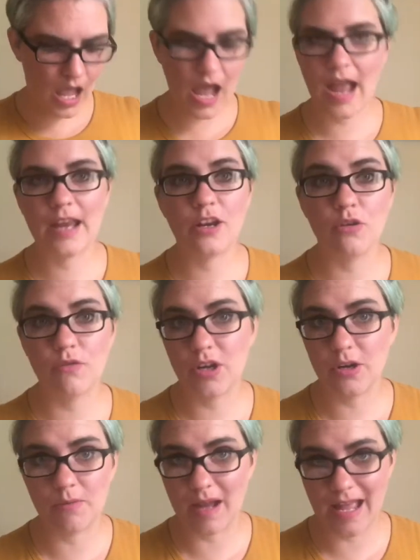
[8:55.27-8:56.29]
I don't
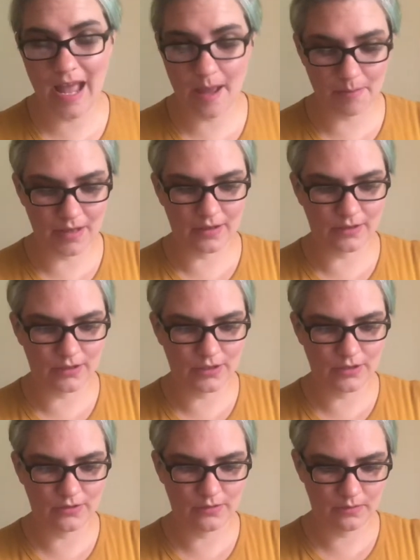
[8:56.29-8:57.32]
know what happened
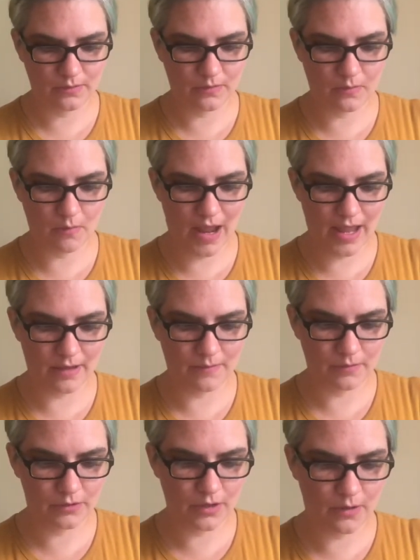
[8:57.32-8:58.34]
way.
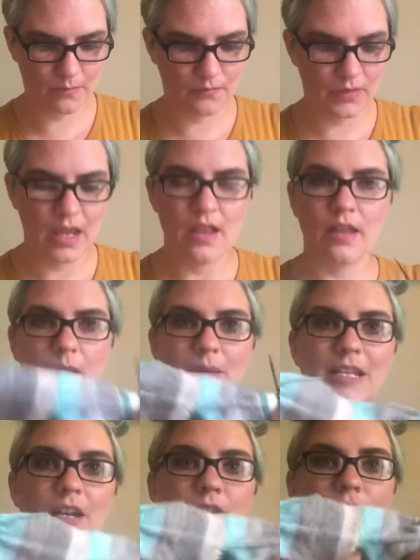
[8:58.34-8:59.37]
So let
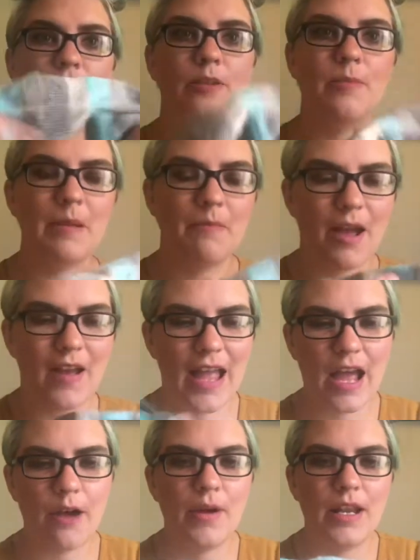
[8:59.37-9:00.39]
me tell you a little bit about
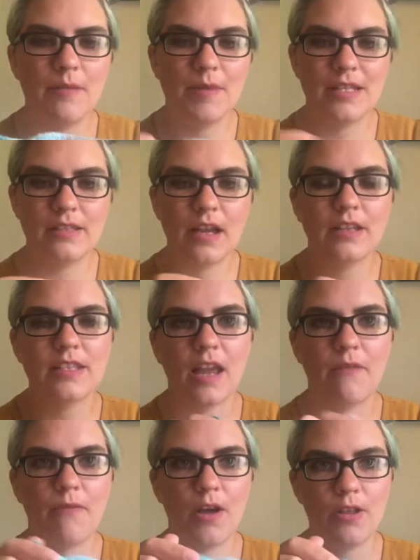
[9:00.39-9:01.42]
how I knit my socks.
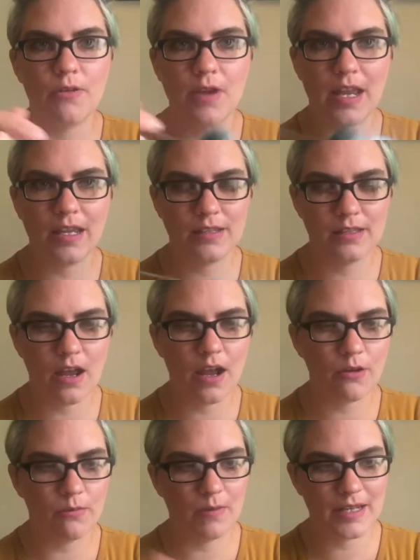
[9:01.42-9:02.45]
I follow a
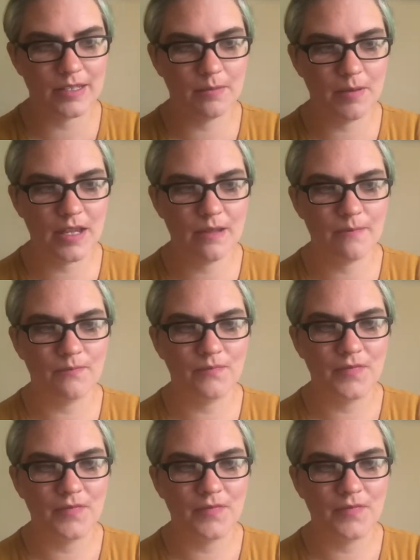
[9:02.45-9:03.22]
sock recipe